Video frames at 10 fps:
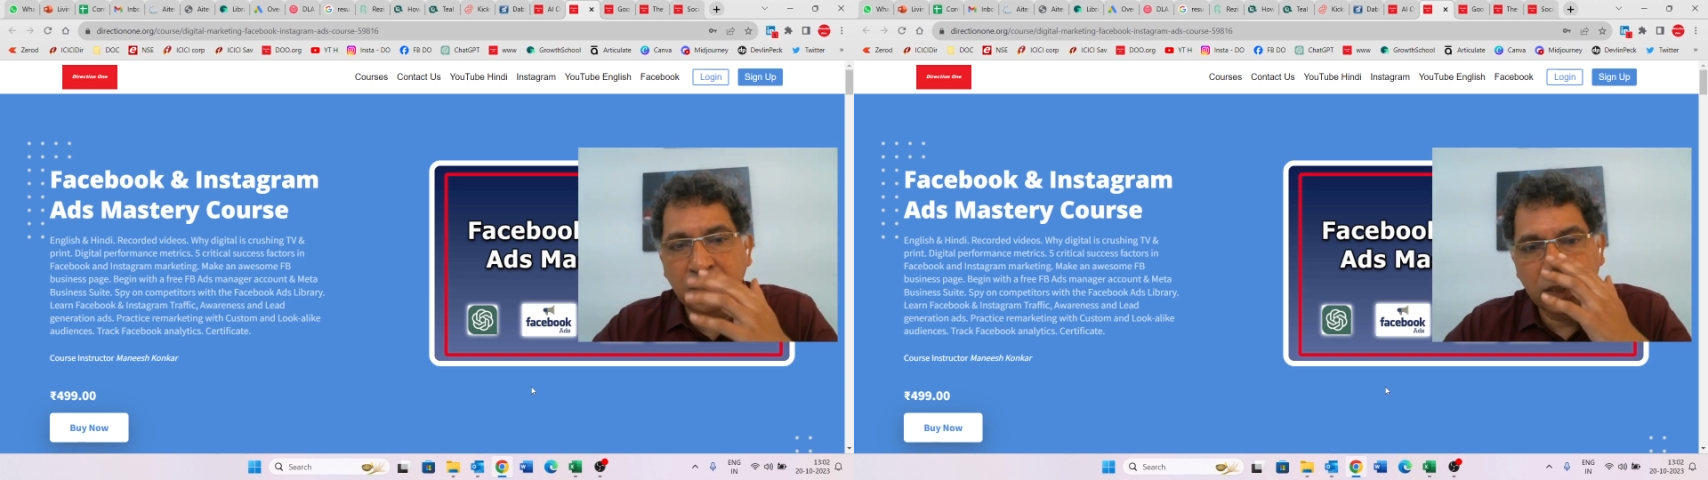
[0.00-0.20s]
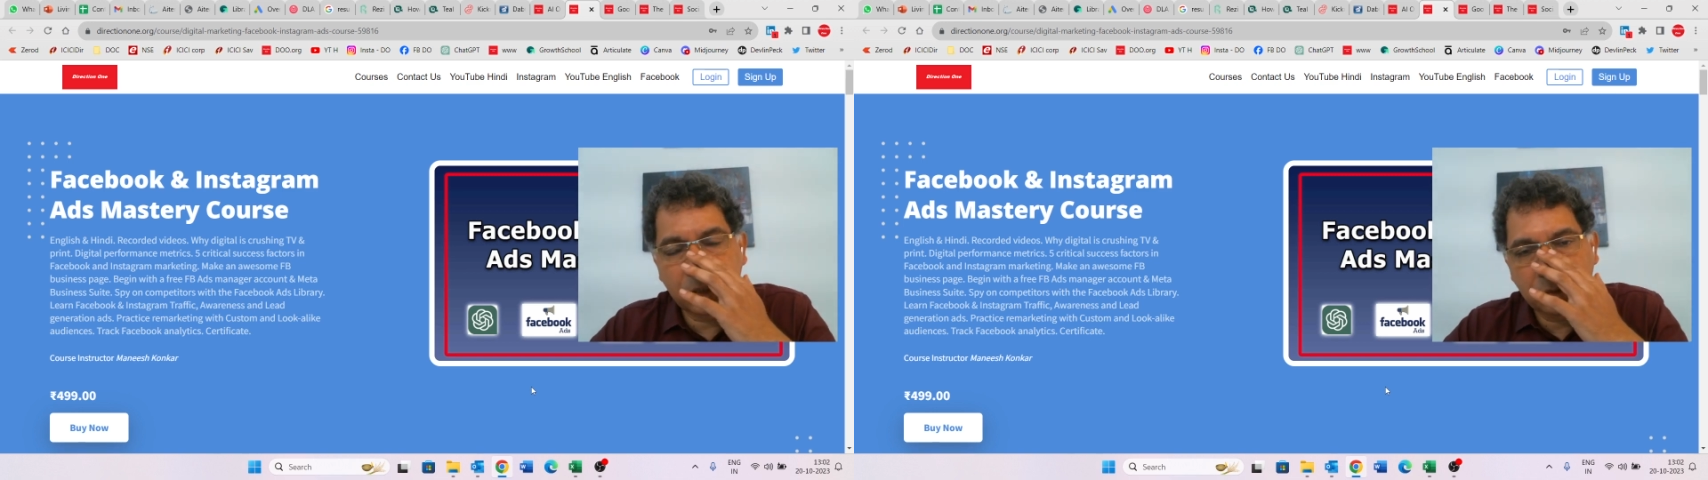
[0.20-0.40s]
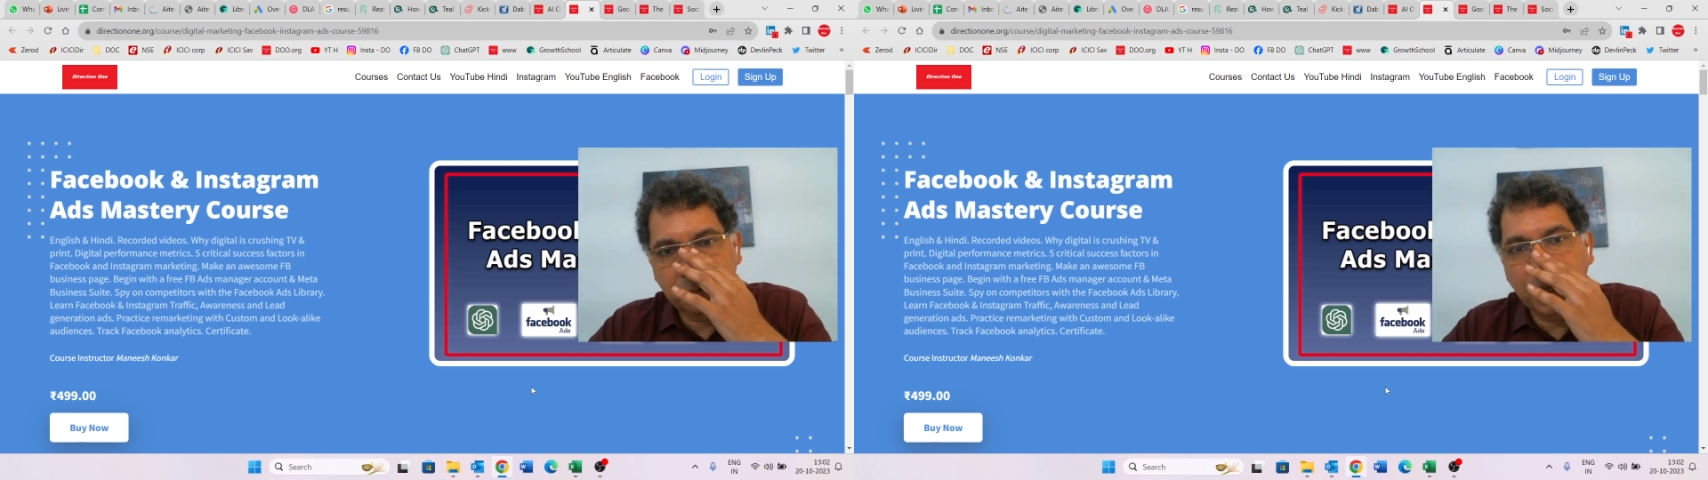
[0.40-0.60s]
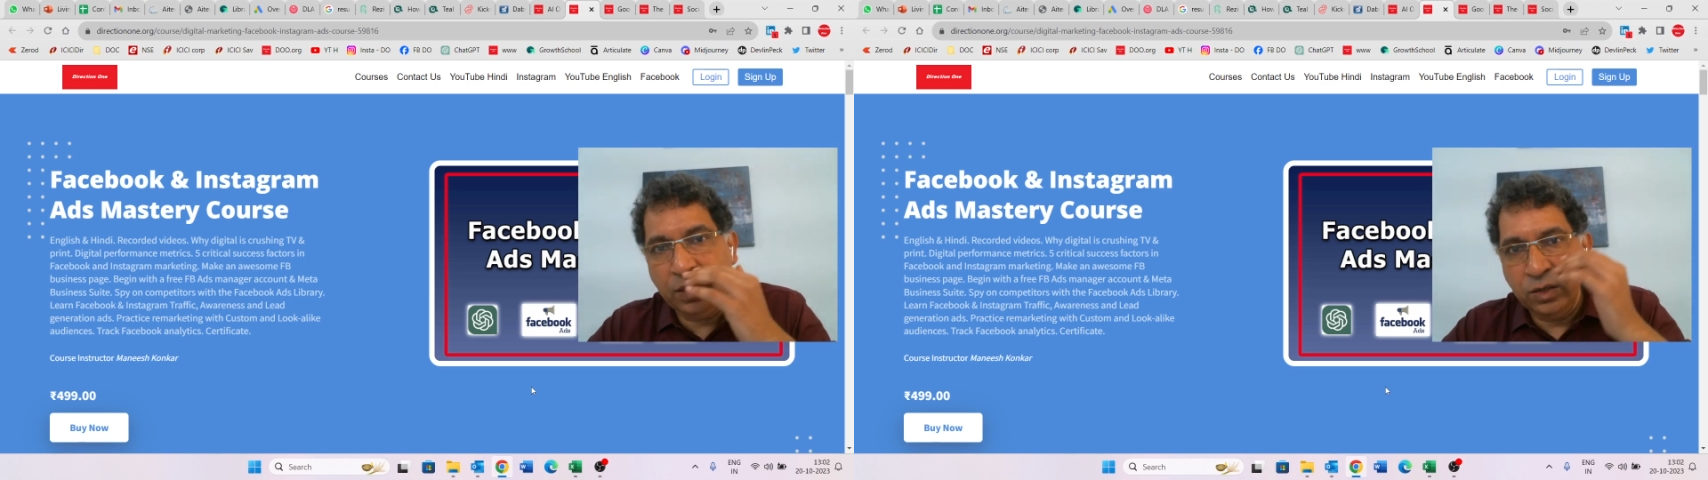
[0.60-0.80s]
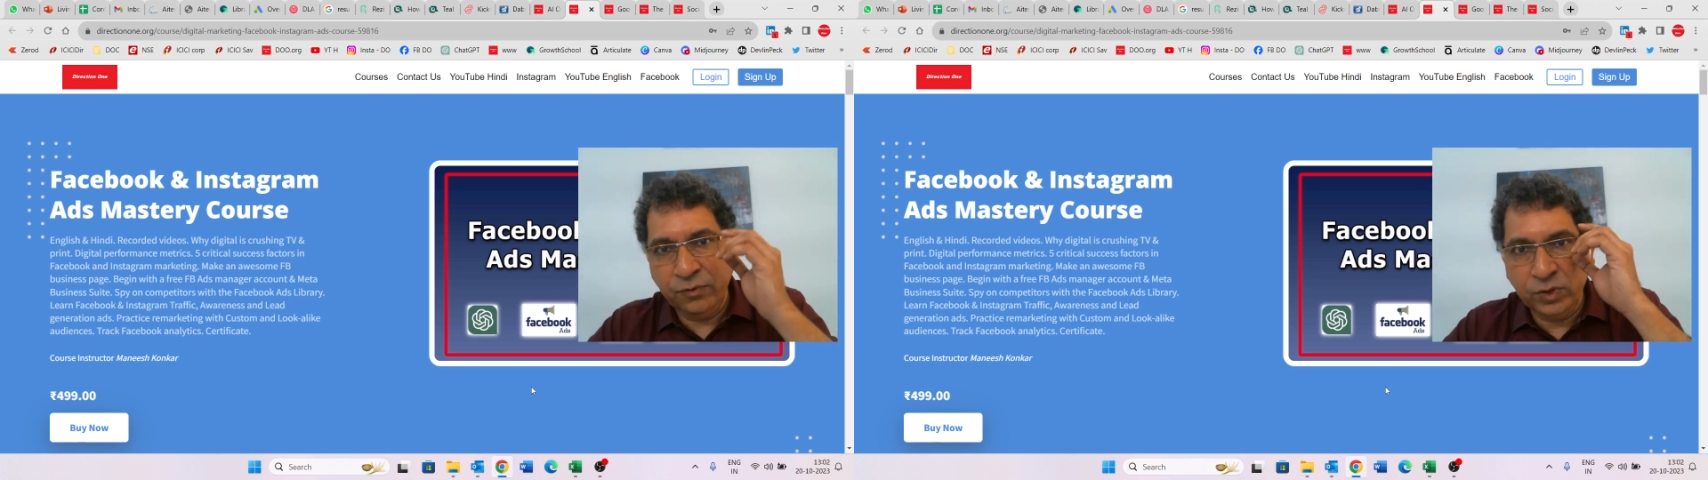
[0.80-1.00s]
is
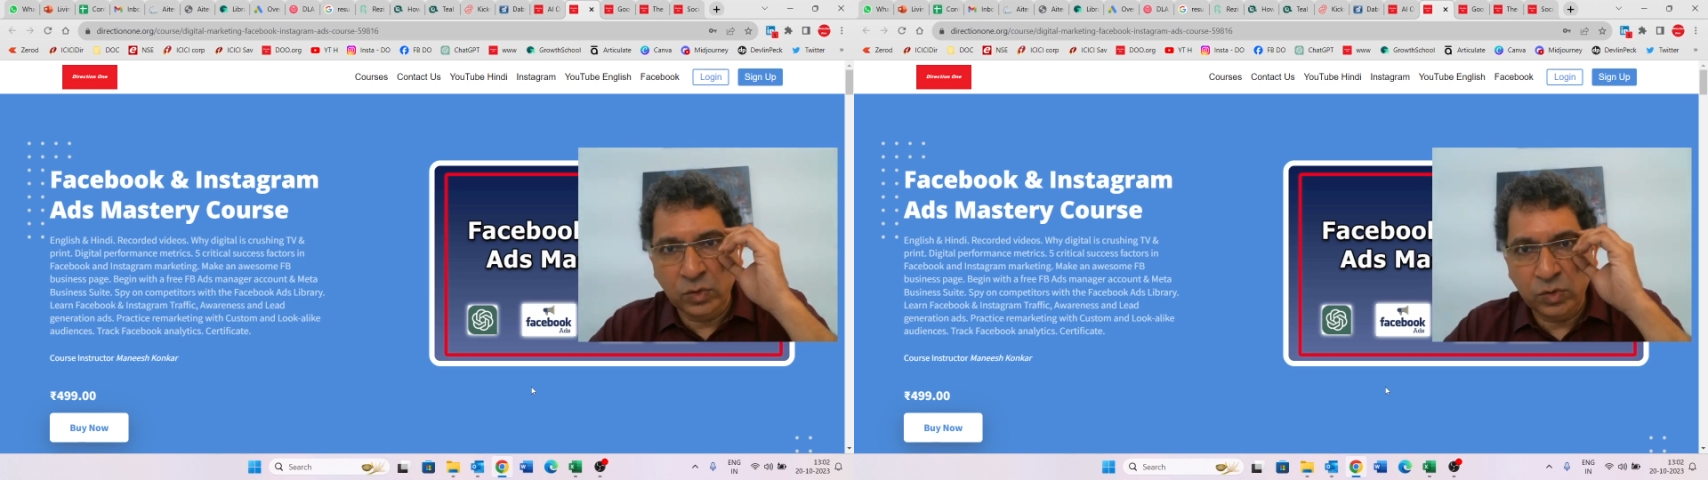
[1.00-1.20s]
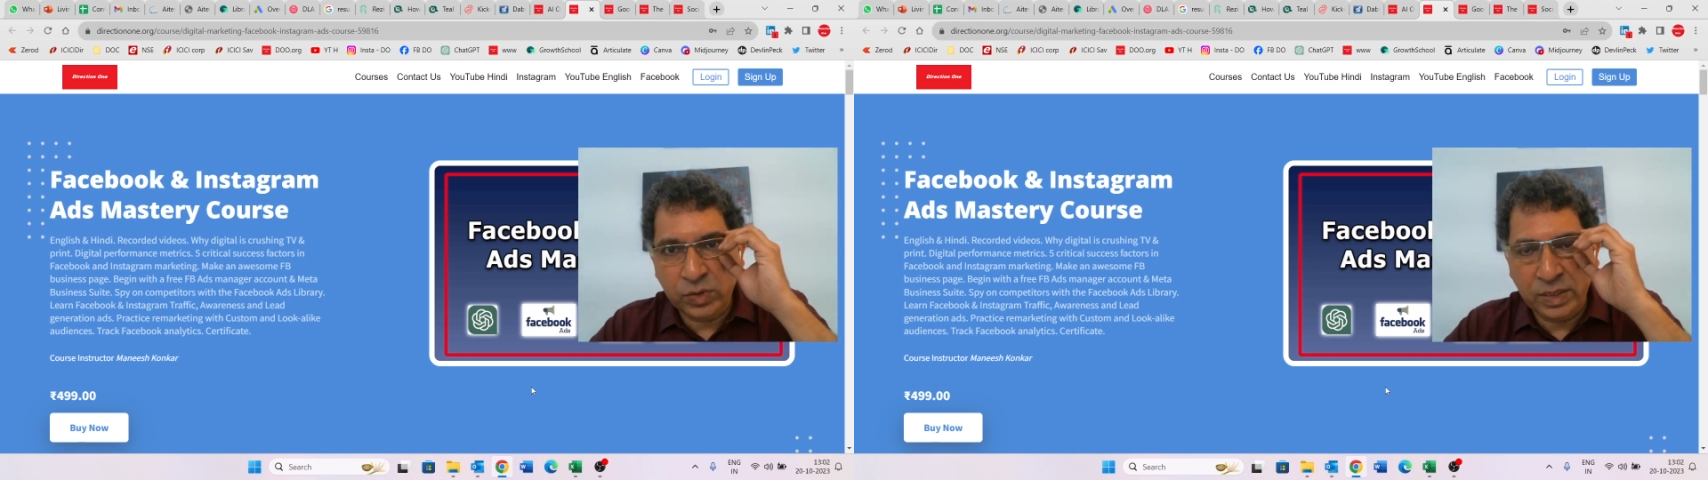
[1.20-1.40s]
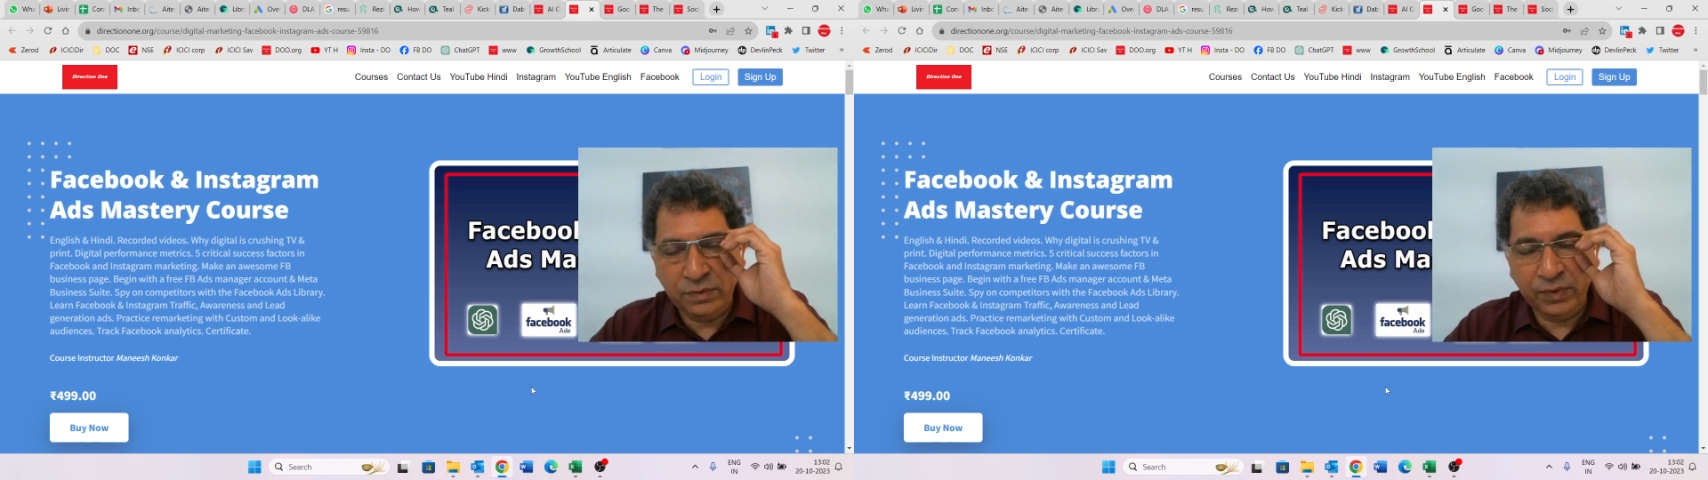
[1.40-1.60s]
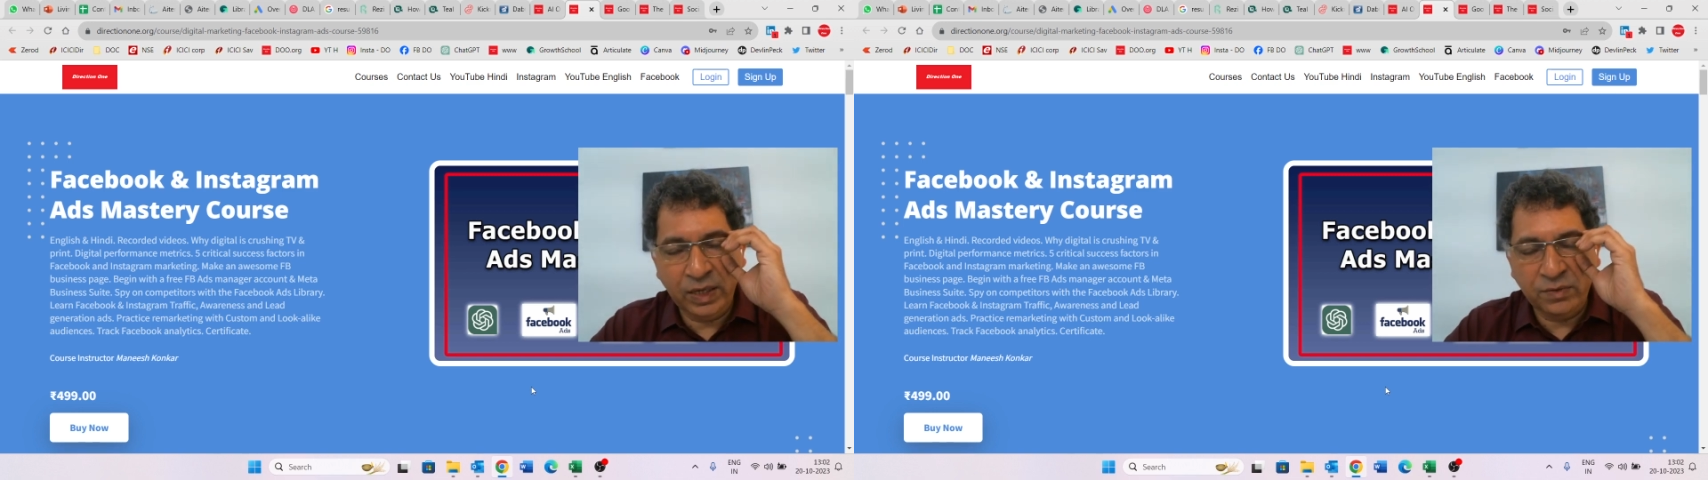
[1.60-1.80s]
part of a course that we